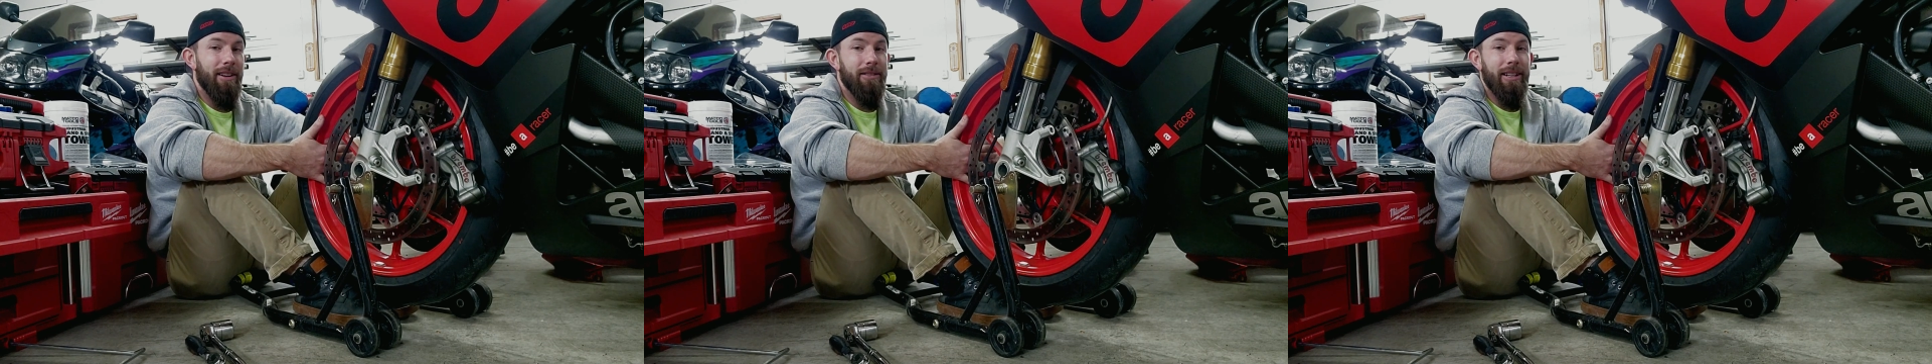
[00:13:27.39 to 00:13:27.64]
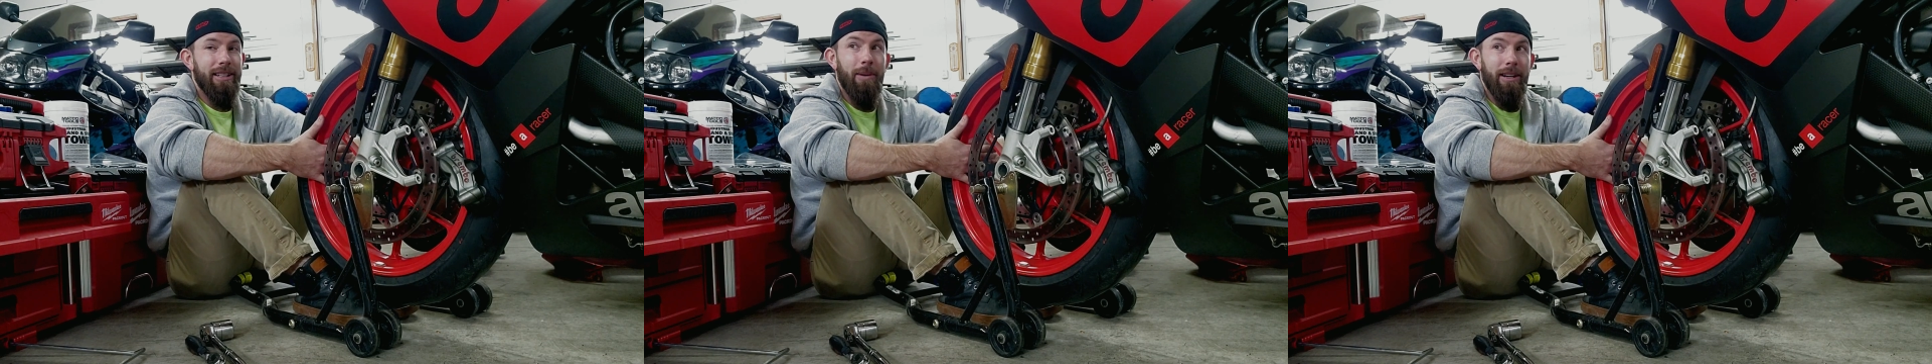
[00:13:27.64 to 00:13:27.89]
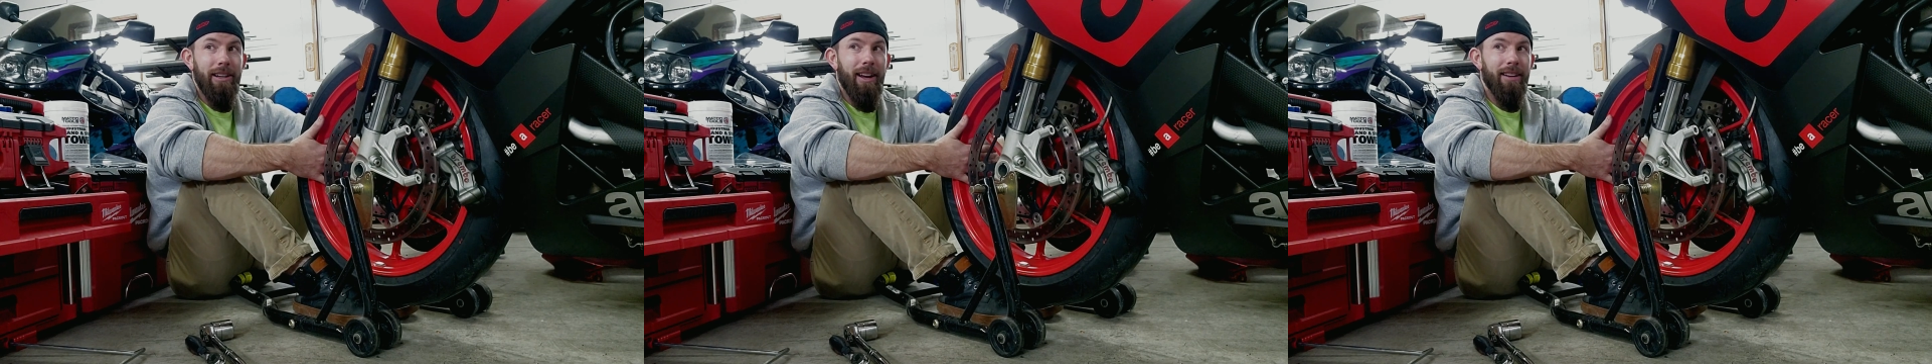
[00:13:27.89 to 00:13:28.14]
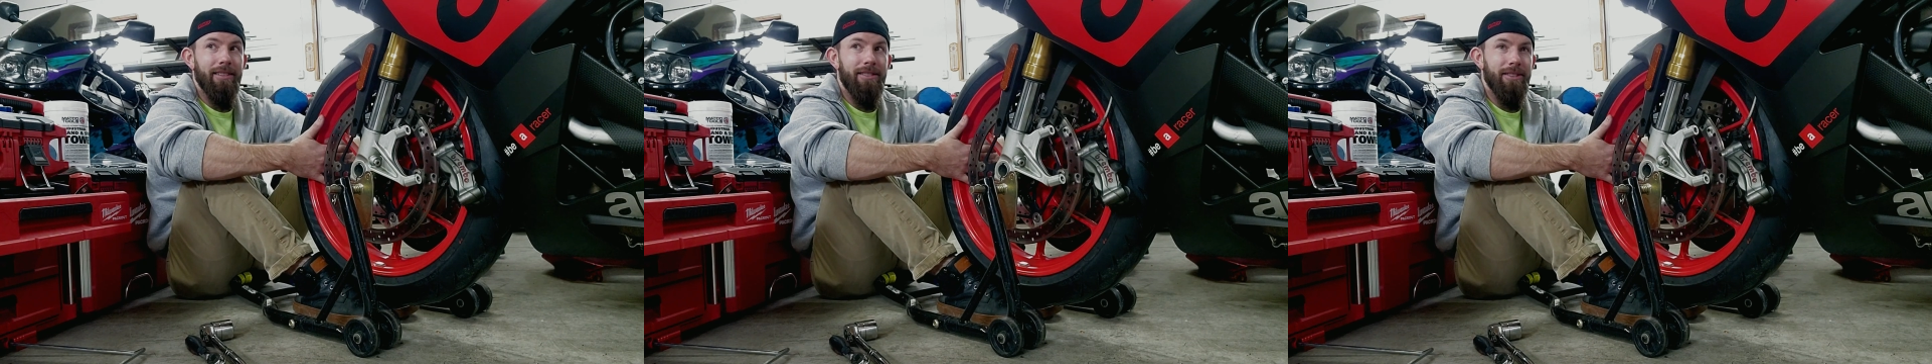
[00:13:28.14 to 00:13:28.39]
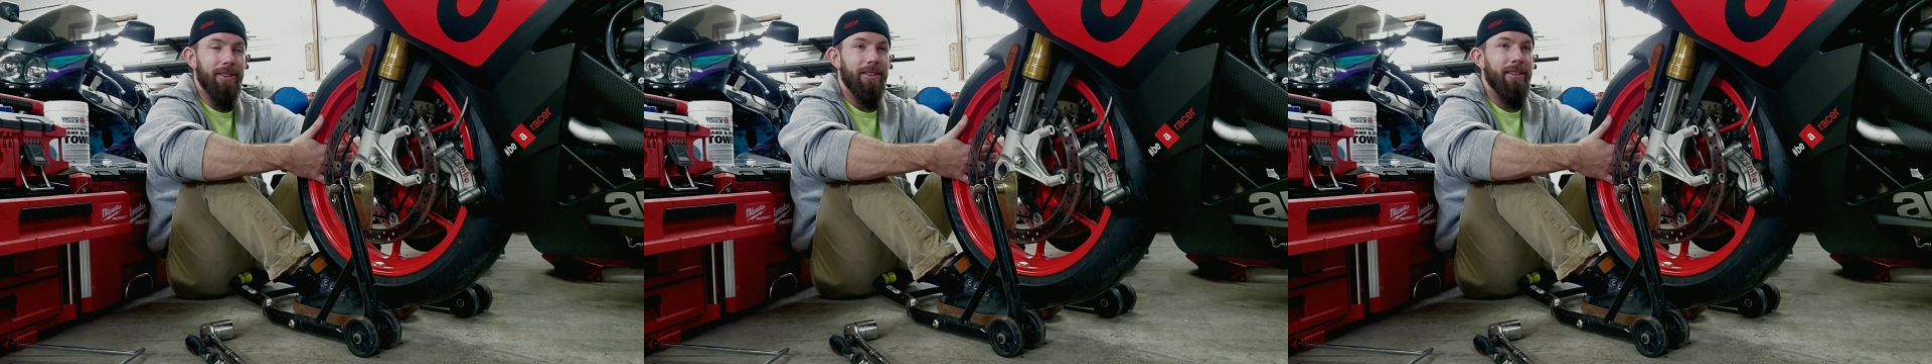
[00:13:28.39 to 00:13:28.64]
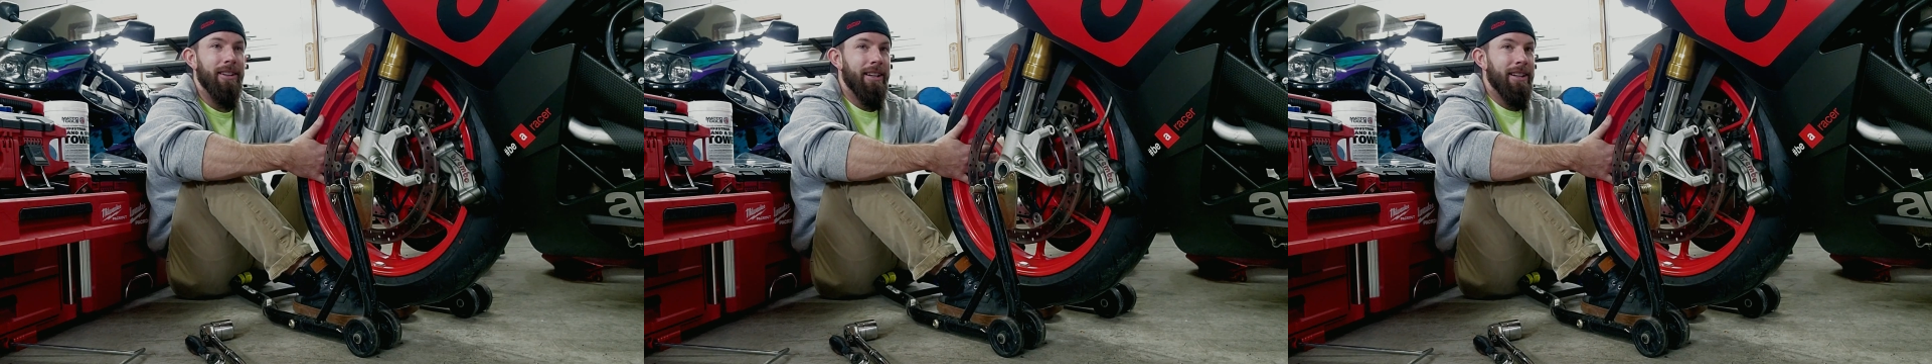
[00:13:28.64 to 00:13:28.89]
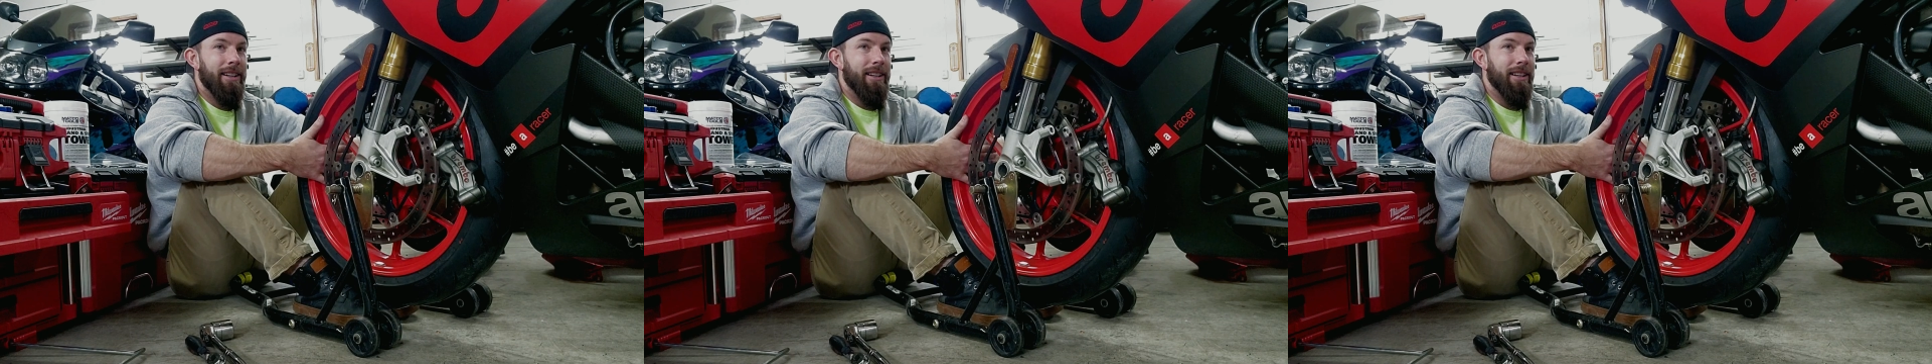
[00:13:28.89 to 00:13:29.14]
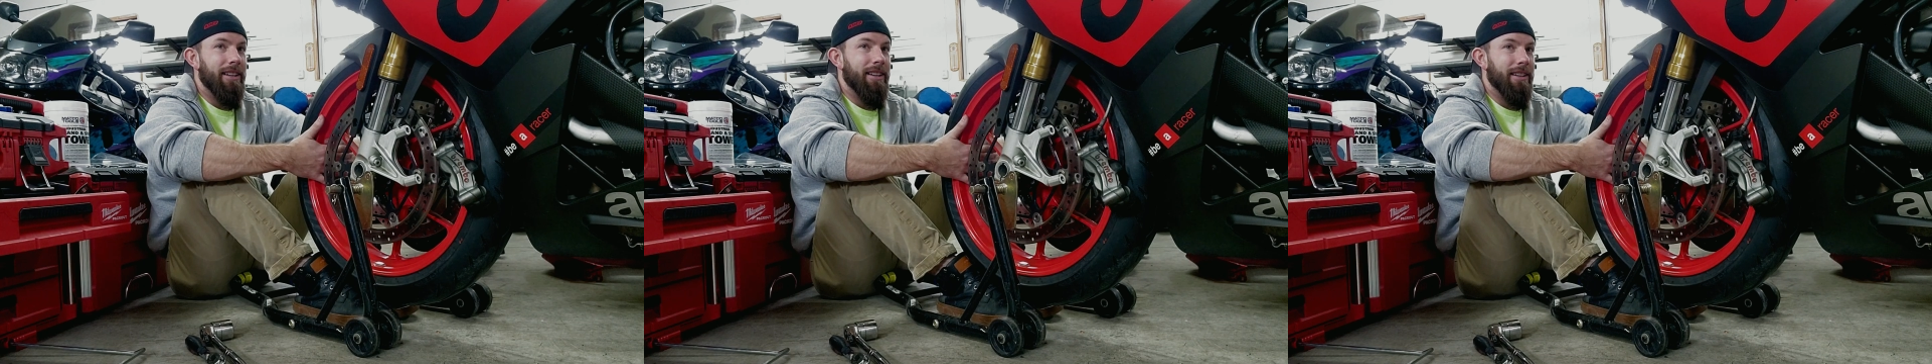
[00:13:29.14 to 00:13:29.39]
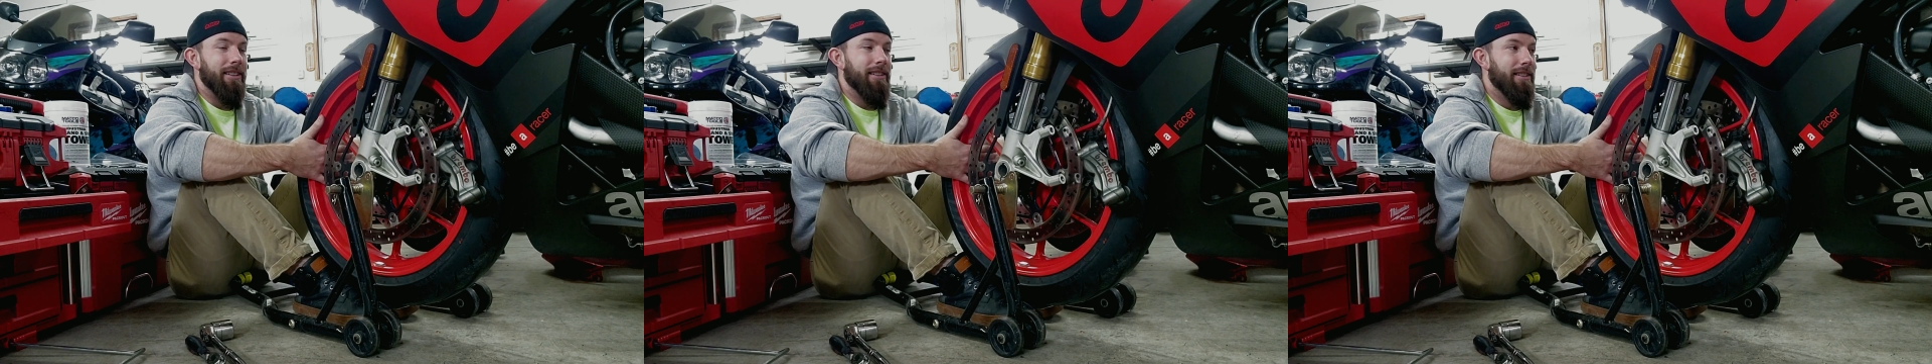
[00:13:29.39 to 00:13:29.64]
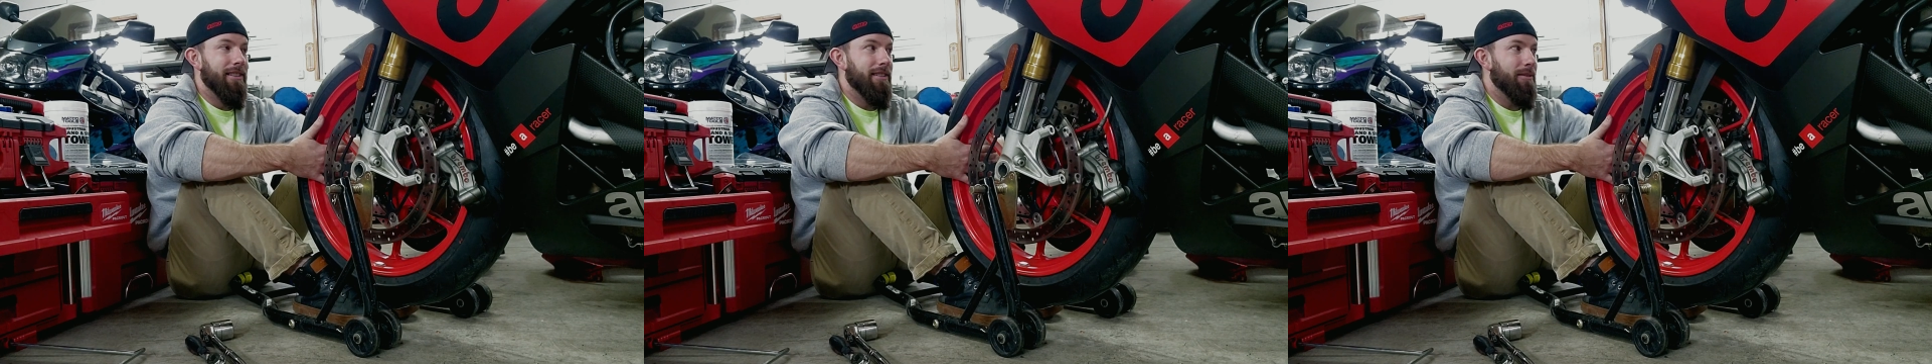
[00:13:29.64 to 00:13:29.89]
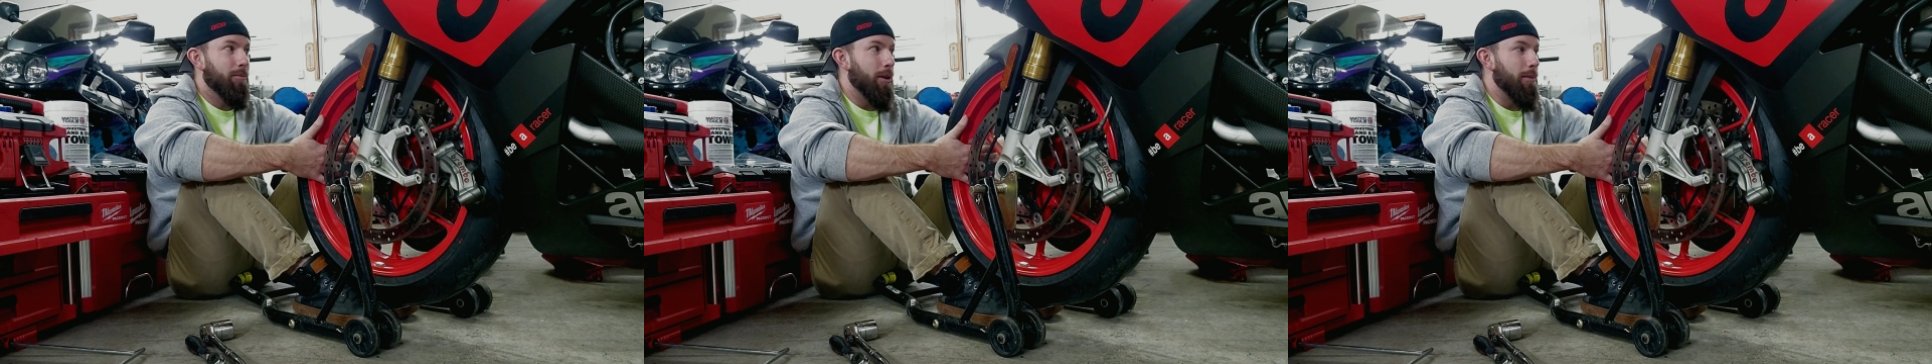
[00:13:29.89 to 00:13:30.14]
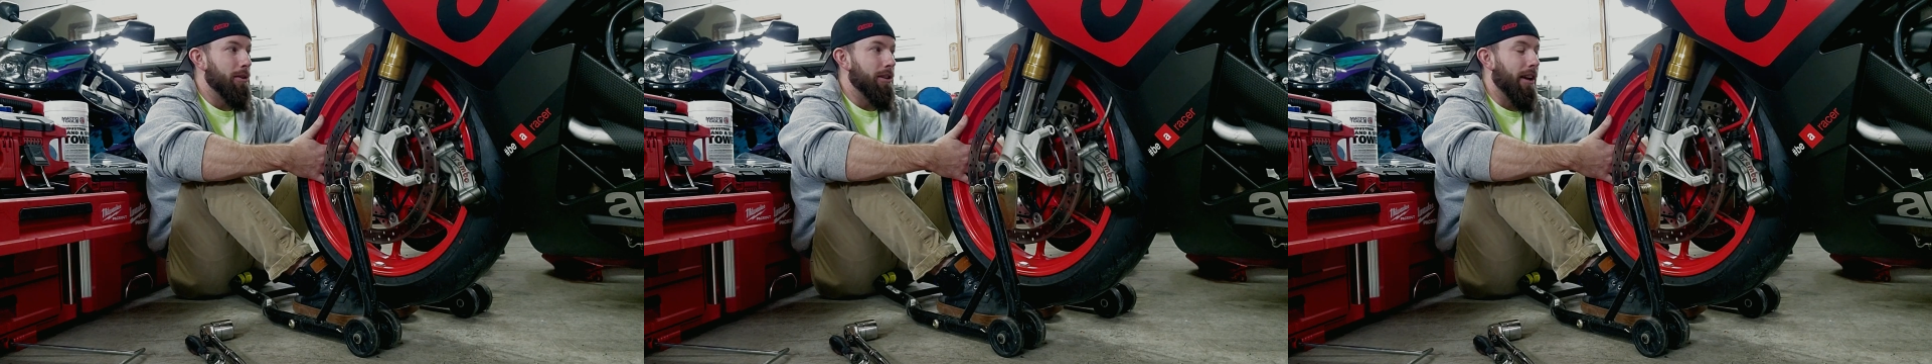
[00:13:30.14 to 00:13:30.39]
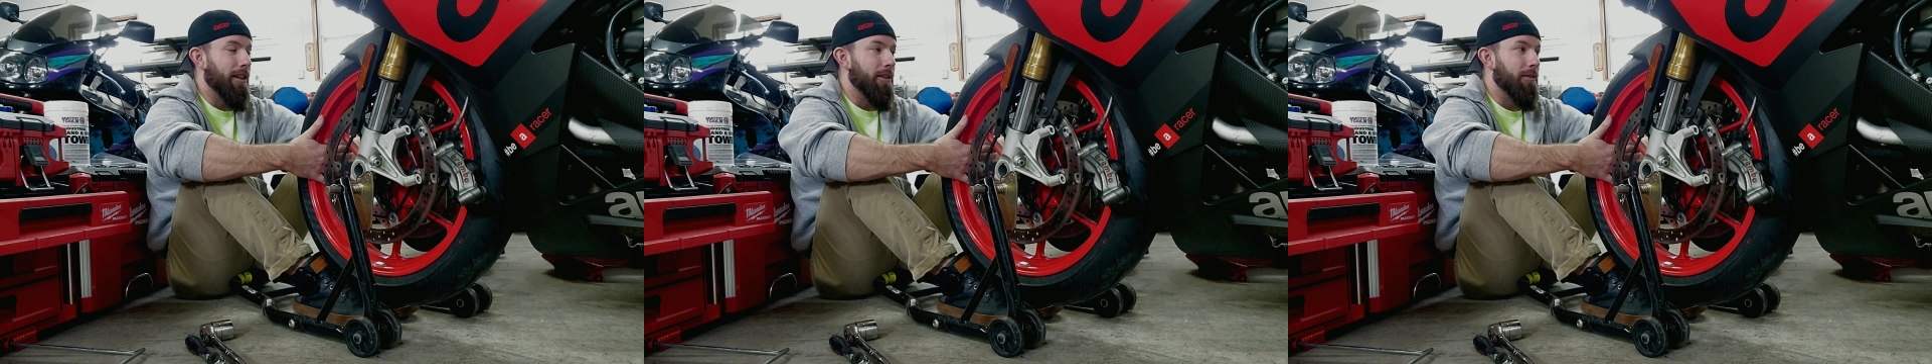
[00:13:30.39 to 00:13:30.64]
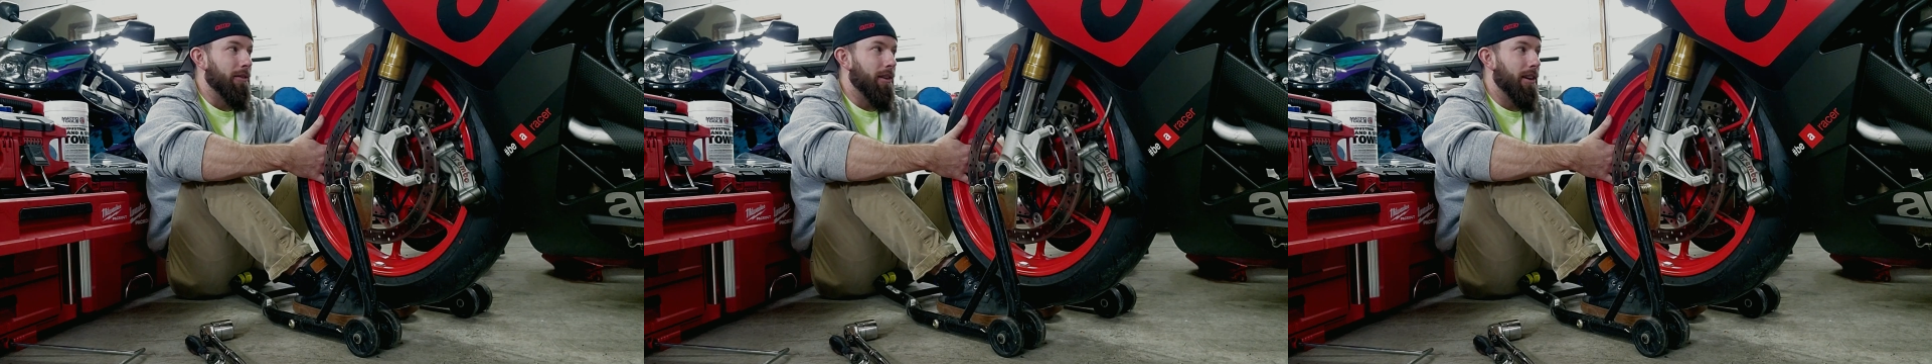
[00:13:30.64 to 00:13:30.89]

I was like, it's my dad, so he pretty protective.